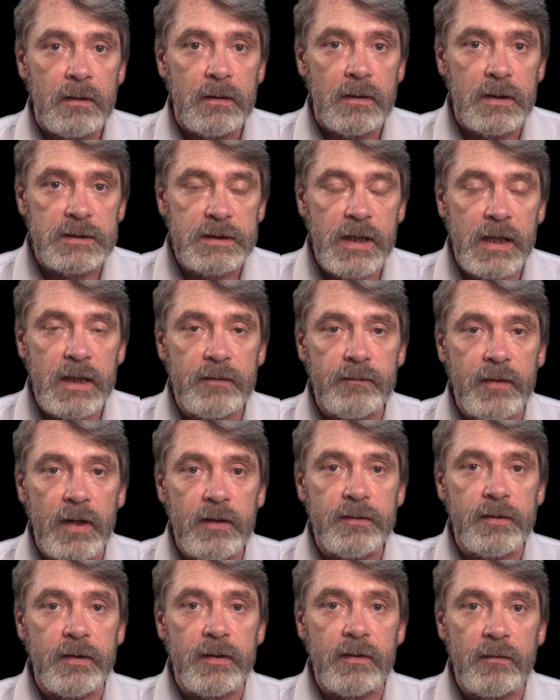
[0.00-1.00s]
It's kind of
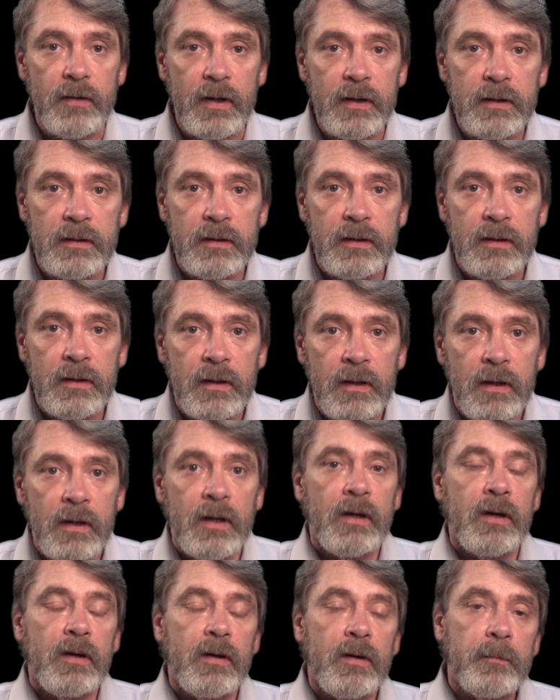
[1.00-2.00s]
out there, right?
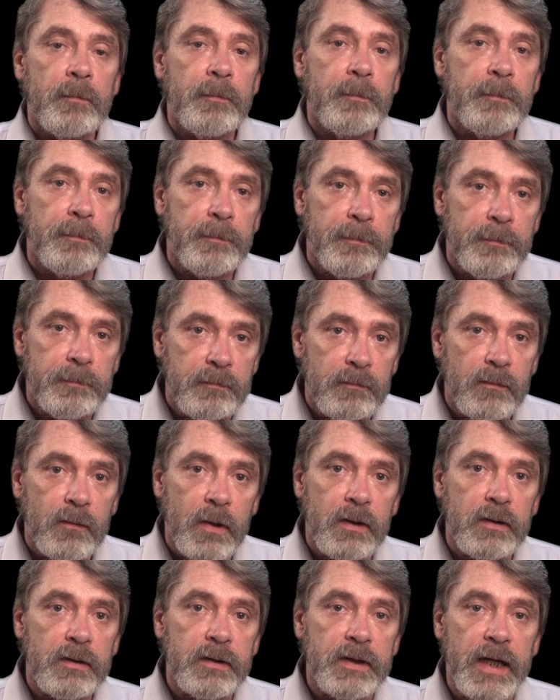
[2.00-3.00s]

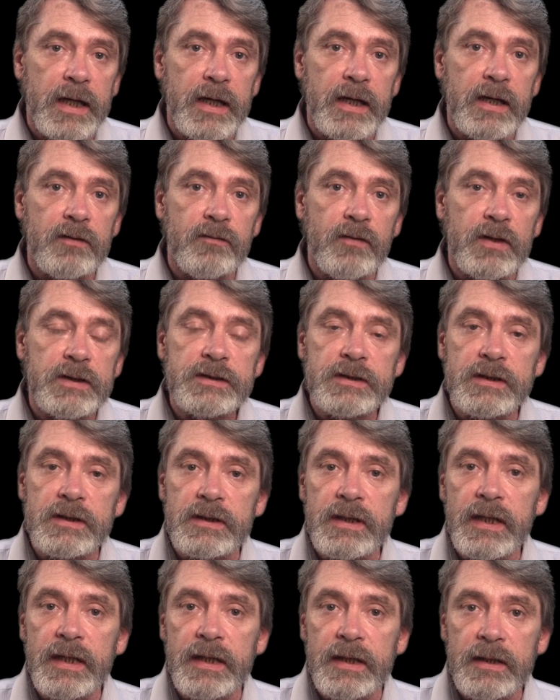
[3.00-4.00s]
Well, they addressed it
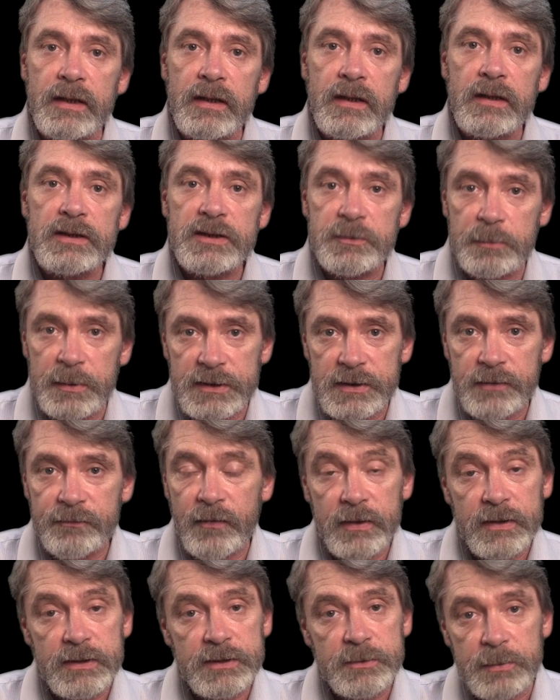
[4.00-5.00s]

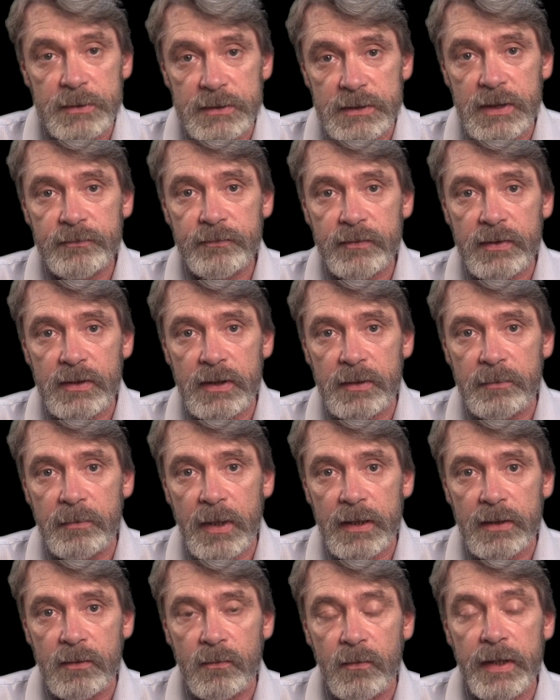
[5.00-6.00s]
very specifically,
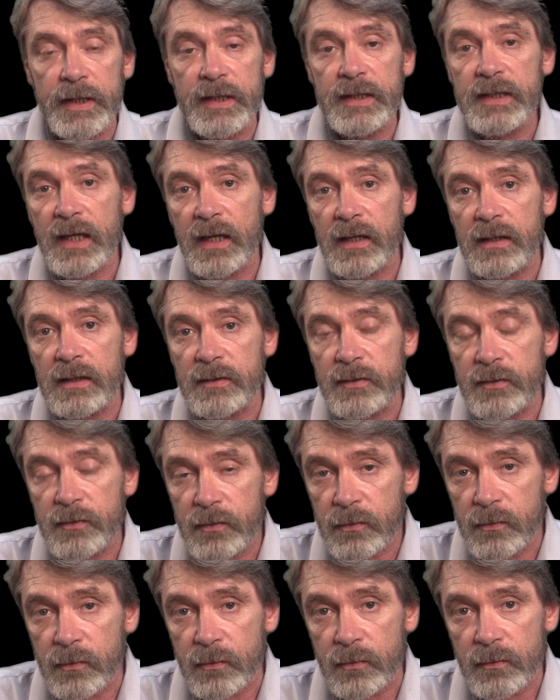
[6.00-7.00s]
by the way, in Talon
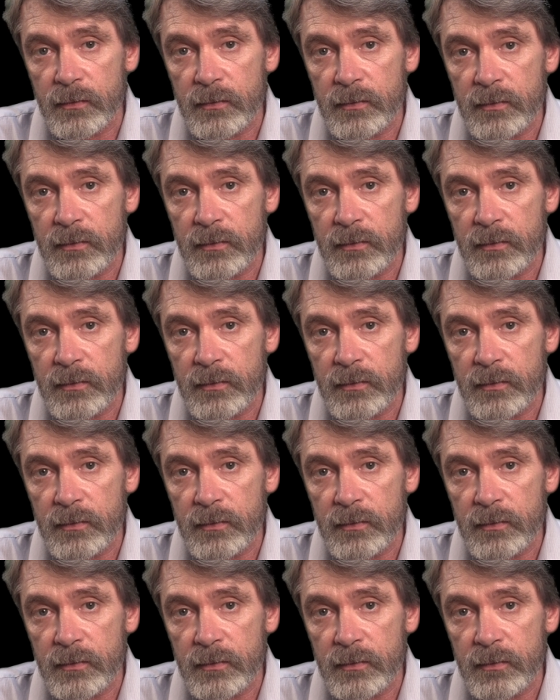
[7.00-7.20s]
2.